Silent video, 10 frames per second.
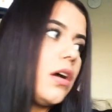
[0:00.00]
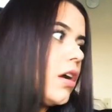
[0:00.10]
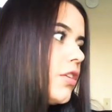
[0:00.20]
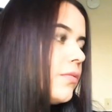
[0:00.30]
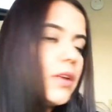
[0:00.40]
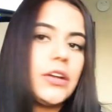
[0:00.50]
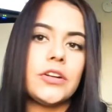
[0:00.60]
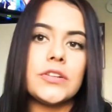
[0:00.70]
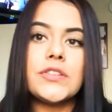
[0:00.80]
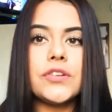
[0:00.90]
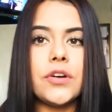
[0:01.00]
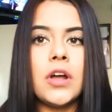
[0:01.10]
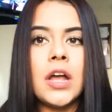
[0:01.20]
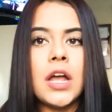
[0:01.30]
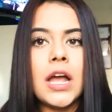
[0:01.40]
on the record, so
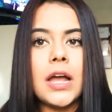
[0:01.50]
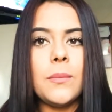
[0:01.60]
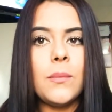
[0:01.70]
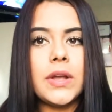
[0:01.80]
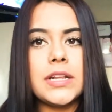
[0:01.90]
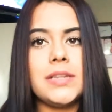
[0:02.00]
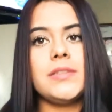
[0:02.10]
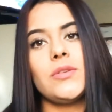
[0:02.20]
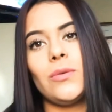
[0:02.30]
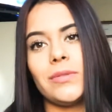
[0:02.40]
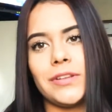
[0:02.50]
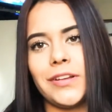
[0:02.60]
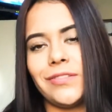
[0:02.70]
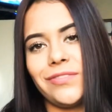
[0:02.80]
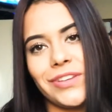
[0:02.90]
when he's old
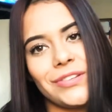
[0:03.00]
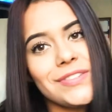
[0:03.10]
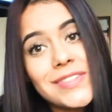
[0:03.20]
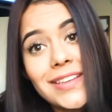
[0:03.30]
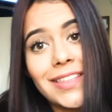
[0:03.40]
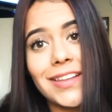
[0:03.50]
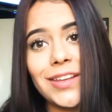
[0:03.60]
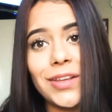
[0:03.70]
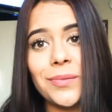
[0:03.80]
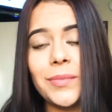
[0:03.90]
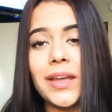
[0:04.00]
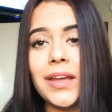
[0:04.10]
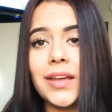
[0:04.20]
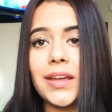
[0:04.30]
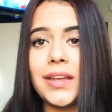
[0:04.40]
enough he could see them
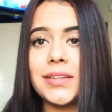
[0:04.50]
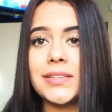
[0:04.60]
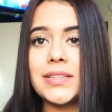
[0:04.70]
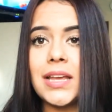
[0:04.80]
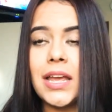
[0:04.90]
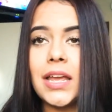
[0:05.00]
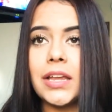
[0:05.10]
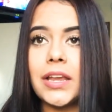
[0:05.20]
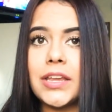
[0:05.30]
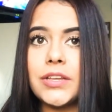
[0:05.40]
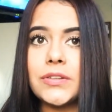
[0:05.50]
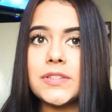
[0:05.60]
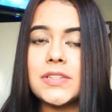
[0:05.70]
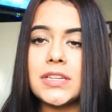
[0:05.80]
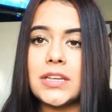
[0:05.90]
and he
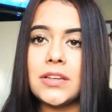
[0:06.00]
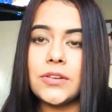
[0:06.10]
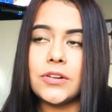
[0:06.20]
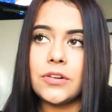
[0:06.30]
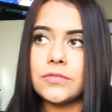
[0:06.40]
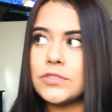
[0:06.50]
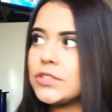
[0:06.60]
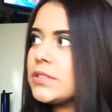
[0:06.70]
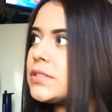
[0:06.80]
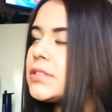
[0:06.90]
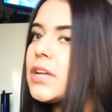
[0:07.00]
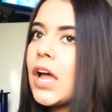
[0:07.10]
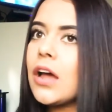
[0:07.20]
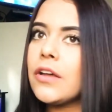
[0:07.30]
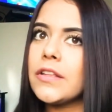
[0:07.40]
could see, just
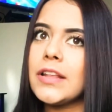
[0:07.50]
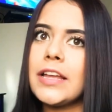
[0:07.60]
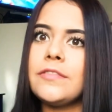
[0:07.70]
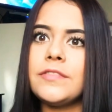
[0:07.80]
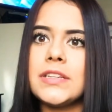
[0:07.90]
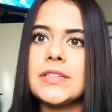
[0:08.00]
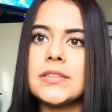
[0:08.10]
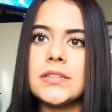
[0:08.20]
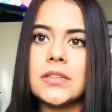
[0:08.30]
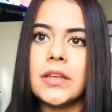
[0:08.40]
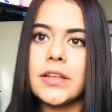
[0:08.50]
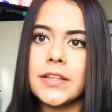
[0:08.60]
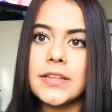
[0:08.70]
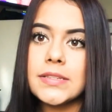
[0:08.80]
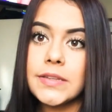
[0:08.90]
how the life is
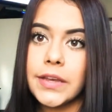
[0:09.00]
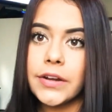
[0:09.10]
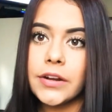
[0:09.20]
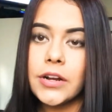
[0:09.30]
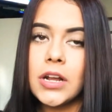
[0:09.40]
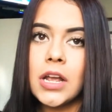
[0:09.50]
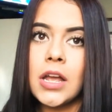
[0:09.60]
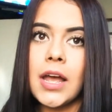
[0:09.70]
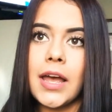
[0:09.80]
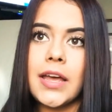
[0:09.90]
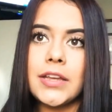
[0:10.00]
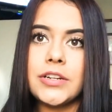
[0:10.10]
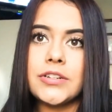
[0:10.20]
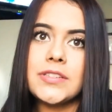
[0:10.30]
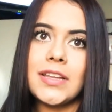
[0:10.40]
in this year. I
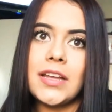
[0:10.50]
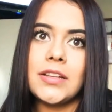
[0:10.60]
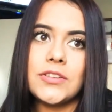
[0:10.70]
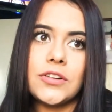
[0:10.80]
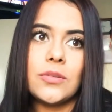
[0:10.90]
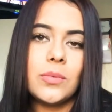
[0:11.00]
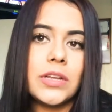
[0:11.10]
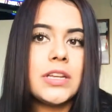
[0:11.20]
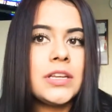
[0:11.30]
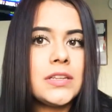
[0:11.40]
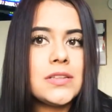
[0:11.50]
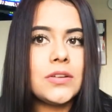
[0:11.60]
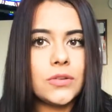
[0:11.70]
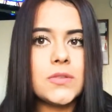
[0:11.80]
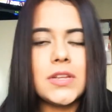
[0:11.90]
understand, when he
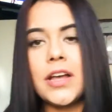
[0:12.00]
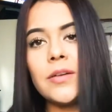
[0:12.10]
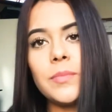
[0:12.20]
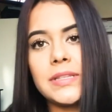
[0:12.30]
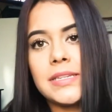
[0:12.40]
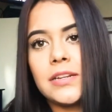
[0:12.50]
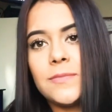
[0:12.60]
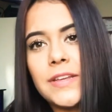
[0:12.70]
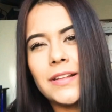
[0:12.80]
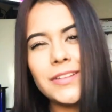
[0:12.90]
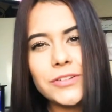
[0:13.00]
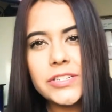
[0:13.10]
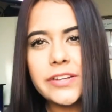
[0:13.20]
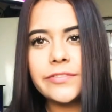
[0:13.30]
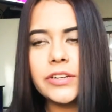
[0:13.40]
grows up it's gonna a little
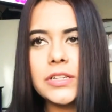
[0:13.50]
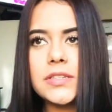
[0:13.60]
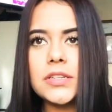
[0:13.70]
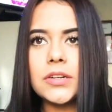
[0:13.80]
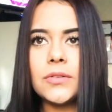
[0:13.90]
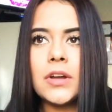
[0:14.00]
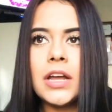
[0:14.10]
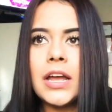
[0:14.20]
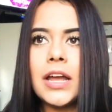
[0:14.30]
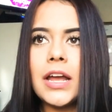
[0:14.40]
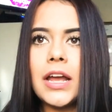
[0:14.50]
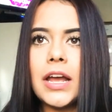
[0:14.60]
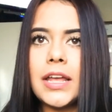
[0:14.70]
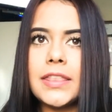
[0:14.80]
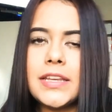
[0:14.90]
different, so
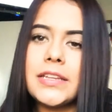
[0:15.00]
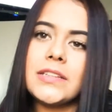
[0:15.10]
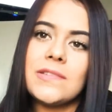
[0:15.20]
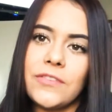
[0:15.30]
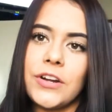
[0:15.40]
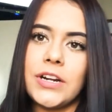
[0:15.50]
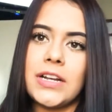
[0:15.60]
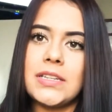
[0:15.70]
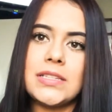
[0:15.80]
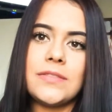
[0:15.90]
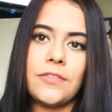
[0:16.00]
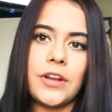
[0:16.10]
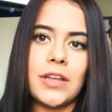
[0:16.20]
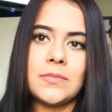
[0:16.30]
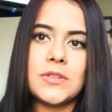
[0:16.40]
I think it's very nice
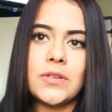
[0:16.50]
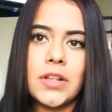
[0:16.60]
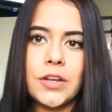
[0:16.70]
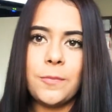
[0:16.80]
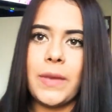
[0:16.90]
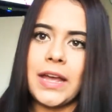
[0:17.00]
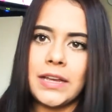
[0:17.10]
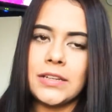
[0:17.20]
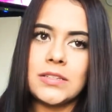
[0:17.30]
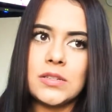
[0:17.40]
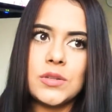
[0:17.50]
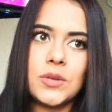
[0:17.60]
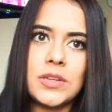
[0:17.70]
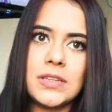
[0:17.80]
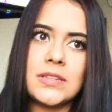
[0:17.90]
for him to look back
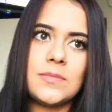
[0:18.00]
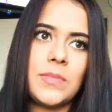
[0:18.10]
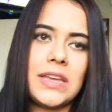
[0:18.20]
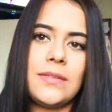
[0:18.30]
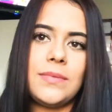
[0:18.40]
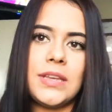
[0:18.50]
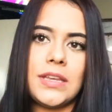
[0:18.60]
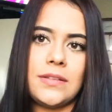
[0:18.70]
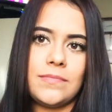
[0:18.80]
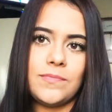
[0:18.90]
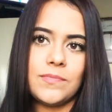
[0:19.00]
to his baby,